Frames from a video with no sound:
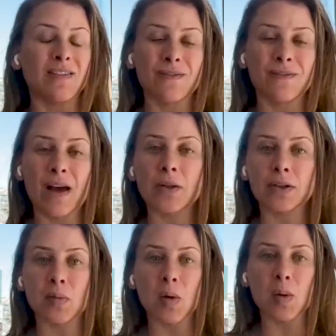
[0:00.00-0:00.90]

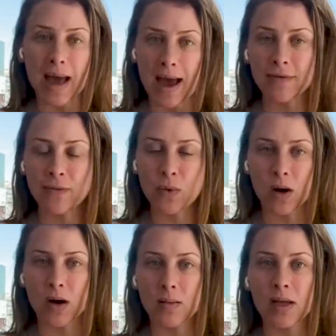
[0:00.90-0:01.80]
invaluable
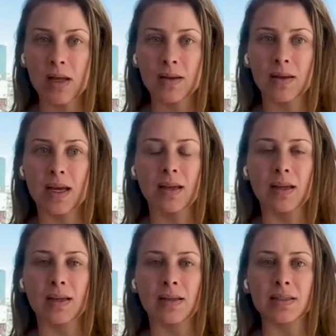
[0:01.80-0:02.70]
platform that
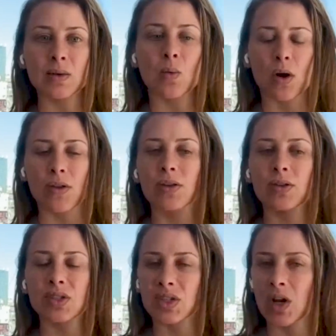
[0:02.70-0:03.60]
is worth
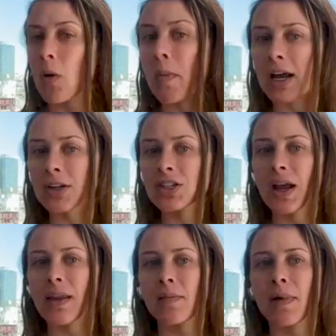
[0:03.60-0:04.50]
so much,
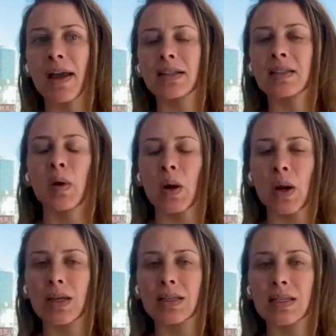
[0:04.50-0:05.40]
and that my
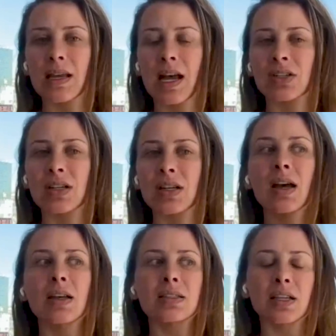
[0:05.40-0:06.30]
experience is actually
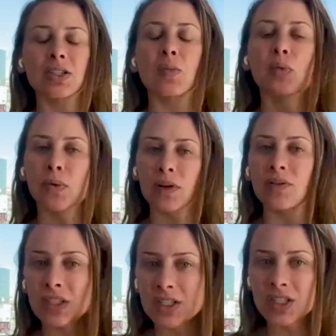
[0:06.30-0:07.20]
such a
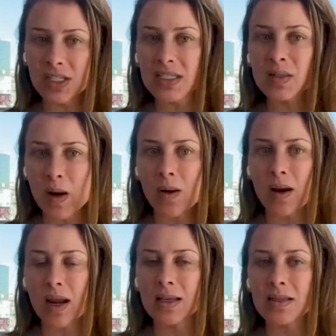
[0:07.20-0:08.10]
privileged
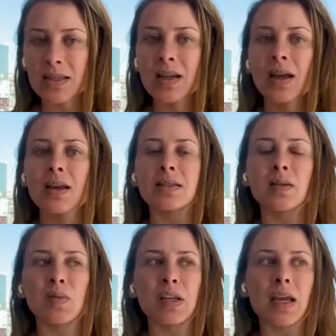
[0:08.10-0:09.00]
experience
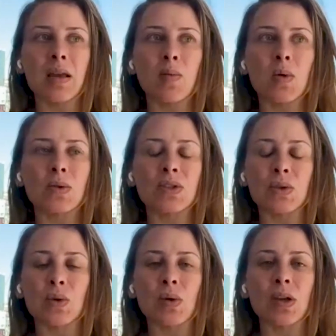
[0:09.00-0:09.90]
to be able
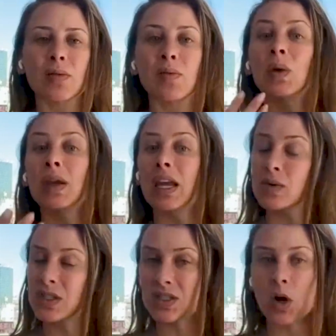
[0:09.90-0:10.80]
to communicate
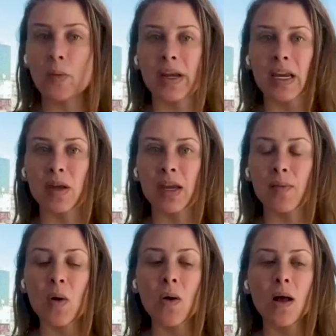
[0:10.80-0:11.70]
with so many
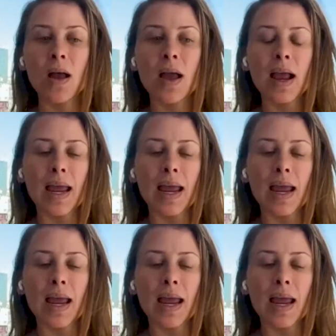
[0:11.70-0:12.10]
people.